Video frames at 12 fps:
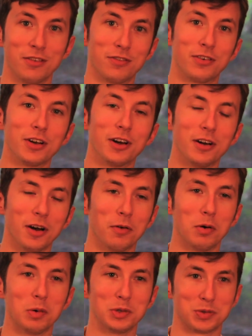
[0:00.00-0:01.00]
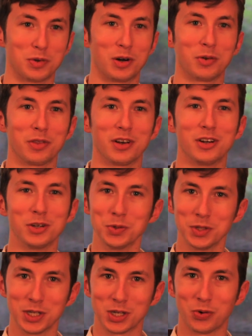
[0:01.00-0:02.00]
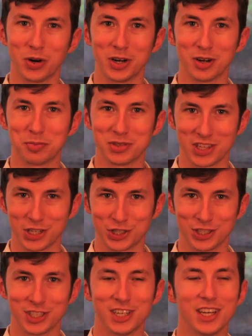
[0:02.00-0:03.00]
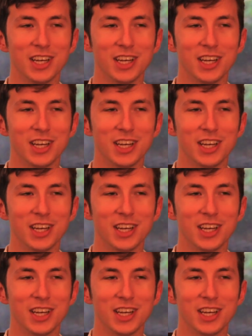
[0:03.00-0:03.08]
figure out what was wrong with our newly acquired possession.